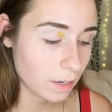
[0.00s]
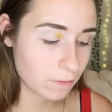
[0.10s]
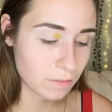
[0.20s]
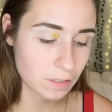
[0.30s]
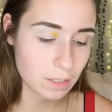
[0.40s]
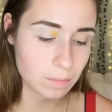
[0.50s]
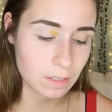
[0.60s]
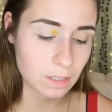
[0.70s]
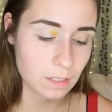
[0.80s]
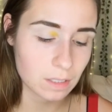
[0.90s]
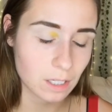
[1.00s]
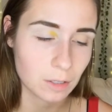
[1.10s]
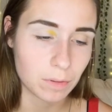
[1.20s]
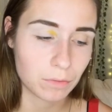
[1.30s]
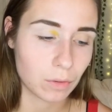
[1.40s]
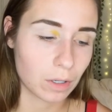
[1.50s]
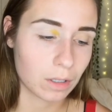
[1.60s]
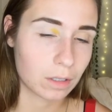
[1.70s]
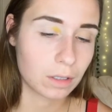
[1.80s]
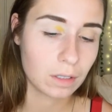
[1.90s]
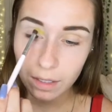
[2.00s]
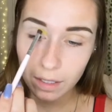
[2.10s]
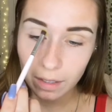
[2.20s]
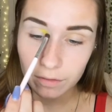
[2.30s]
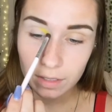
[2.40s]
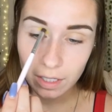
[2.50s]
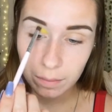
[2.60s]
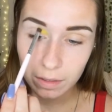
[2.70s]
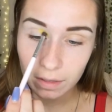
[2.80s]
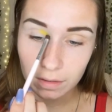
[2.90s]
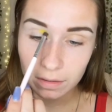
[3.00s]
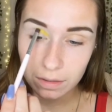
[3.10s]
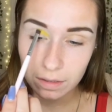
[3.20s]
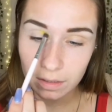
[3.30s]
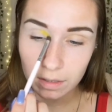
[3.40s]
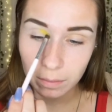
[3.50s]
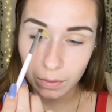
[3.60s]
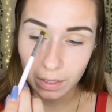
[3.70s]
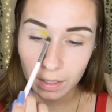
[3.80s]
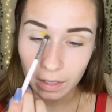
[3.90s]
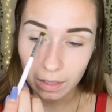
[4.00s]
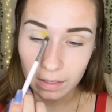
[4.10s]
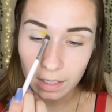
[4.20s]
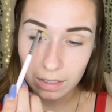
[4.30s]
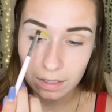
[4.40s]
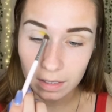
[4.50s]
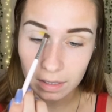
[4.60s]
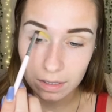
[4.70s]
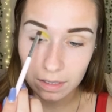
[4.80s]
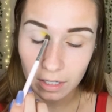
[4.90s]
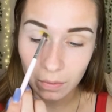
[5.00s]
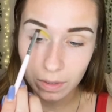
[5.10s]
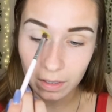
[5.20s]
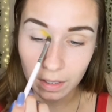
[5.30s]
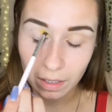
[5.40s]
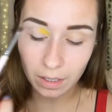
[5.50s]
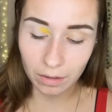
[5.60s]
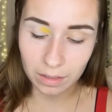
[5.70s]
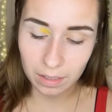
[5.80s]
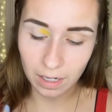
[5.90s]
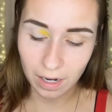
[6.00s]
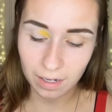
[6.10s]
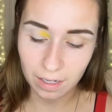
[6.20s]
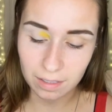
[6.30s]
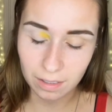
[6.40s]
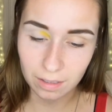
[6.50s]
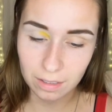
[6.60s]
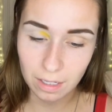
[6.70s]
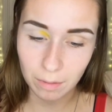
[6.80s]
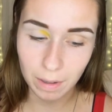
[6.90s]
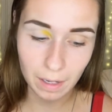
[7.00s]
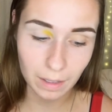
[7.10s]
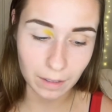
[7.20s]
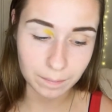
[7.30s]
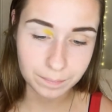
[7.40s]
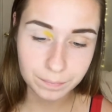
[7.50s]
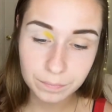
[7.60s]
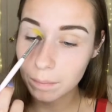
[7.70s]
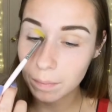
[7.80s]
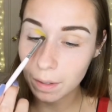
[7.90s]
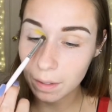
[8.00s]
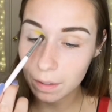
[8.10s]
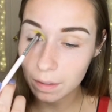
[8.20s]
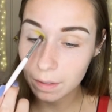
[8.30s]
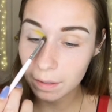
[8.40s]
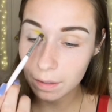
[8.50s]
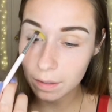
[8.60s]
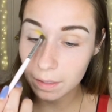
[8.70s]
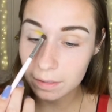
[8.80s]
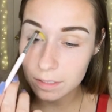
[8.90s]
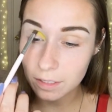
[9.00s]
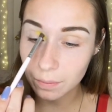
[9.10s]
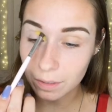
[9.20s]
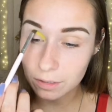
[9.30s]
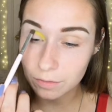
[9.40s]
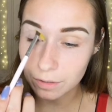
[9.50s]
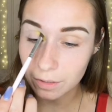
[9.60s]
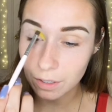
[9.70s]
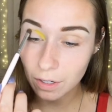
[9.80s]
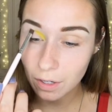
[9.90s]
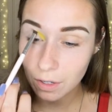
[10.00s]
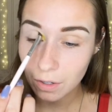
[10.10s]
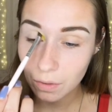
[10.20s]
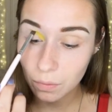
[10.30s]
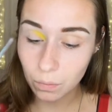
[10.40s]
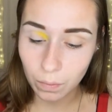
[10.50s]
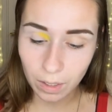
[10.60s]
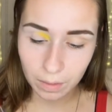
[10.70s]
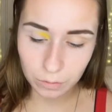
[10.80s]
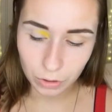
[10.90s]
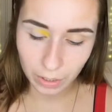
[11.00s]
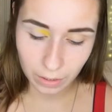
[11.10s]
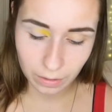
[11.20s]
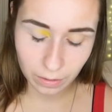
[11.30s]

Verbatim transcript: I've never dipped into this color before, and I have to say I'm a little disappointed. It does, it's nowhere near as neon as it looks in the palette, but it still works for what I'm trying to